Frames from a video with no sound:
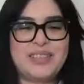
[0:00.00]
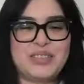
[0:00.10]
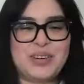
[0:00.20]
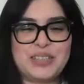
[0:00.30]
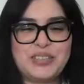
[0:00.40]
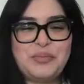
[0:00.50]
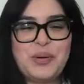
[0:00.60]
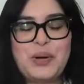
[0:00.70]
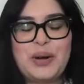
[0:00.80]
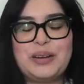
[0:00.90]
I'm the Director of
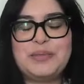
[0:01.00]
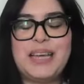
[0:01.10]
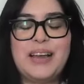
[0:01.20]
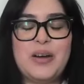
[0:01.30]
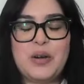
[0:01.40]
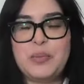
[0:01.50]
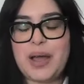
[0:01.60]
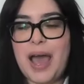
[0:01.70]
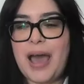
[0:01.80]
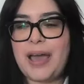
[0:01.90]
Programs at Hope.
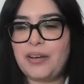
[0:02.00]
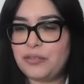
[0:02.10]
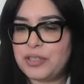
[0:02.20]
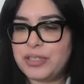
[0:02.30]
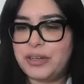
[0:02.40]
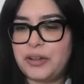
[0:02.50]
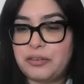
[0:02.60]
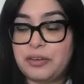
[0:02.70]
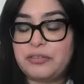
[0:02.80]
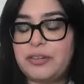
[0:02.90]
I oversee all
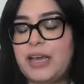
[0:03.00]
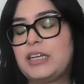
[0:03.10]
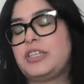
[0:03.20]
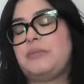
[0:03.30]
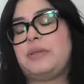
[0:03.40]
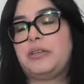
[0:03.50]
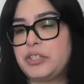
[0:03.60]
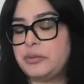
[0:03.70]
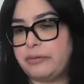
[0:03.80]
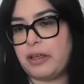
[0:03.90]
of our flagship
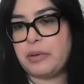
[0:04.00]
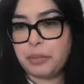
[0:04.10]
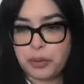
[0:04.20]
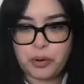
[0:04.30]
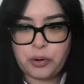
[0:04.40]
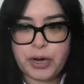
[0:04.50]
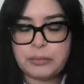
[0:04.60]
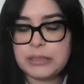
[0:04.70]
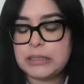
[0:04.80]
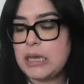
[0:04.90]
leadership development
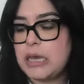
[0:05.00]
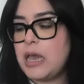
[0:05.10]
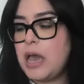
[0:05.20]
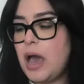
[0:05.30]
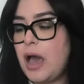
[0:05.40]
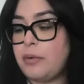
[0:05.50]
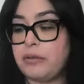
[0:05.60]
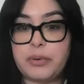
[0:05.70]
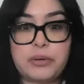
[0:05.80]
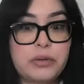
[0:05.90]
programs.
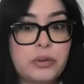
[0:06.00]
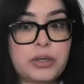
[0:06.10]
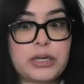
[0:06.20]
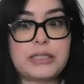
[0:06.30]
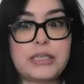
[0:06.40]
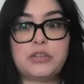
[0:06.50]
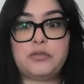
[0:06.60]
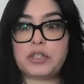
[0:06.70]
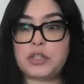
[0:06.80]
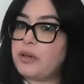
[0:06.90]
I've been with the organization
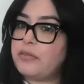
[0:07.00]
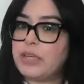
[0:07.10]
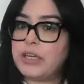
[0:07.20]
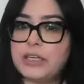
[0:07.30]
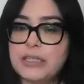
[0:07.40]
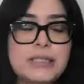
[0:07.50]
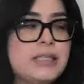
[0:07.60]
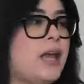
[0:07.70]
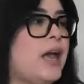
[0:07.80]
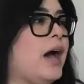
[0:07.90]
for 12 years.
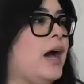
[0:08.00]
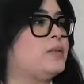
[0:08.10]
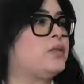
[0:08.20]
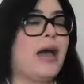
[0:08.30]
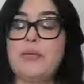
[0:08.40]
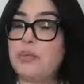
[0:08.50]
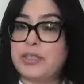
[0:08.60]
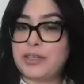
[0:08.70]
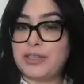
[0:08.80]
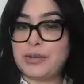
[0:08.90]
So I'm
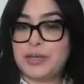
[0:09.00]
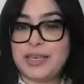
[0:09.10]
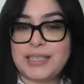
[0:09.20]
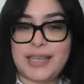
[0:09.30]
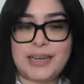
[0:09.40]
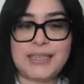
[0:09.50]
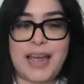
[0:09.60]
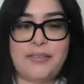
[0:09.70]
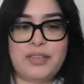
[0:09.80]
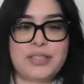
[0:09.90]
particularly really excited to
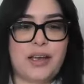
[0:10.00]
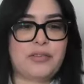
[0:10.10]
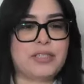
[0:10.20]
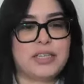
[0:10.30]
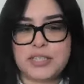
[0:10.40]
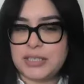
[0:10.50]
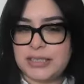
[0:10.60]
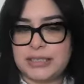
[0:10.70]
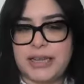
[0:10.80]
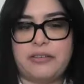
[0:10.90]
have this conversation
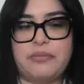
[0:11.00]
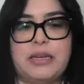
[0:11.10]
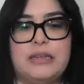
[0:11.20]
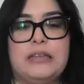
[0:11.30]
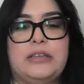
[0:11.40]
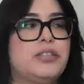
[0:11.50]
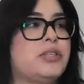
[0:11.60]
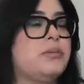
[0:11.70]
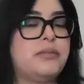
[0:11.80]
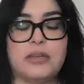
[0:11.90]
since I've been in the
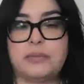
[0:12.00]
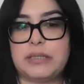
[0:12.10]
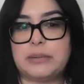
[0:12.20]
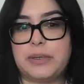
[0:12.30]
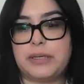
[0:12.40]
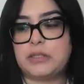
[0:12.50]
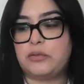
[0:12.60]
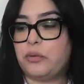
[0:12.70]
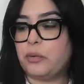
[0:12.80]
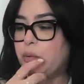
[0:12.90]
leadership development space
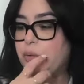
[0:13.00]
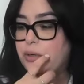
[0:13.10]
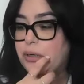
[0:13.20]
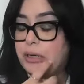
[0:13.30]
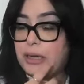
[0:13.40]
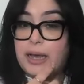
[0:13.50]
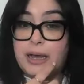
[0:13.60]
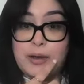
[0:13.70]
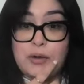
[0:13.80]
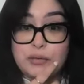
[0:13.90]
for
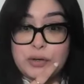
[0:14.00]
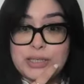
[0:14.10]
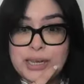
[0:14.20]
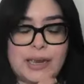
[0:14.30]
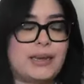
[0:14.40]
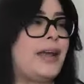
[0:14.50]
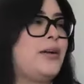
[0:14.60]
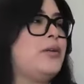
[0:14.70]
over a decade now,